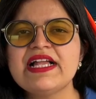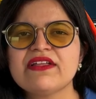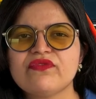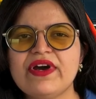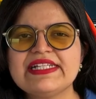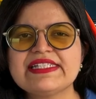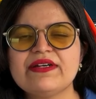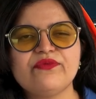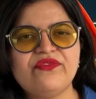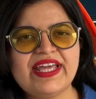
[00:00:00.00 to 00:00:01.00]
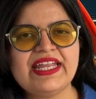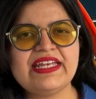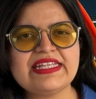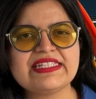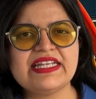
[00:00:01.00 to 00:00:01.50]
while some very
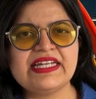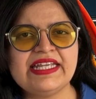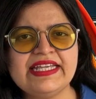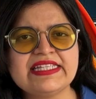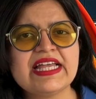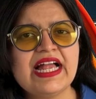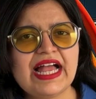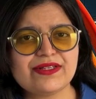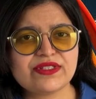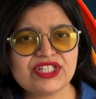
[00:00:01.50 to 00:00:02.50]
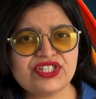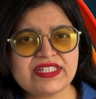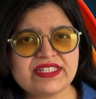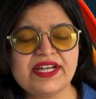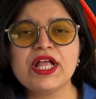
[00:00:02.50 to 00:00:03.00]
recent leaks have
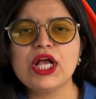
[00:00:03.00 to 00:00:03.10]
suggested